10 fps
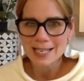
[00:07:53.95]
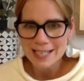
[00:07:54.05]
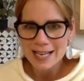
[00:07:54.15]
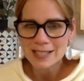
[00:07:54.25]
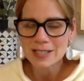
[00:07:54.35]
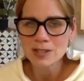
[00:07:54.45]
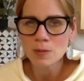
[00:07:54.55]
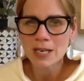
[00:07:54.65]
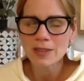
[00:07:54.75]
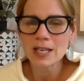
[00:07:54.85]
yes to so
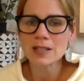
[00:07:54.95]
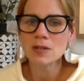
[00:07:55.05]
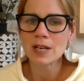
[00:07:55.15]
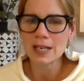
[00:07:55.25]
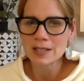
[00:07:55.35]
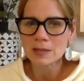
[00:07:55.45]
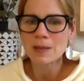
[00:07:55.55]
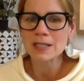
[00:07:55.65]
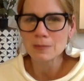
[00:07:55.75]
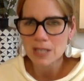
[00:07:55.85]
many things so that I could spend
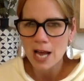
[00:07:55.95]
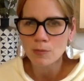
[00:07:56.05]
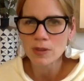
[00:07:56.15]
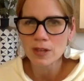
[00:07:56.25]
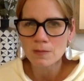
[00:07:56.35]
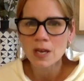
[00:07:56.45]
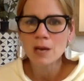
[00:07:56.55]
some time with them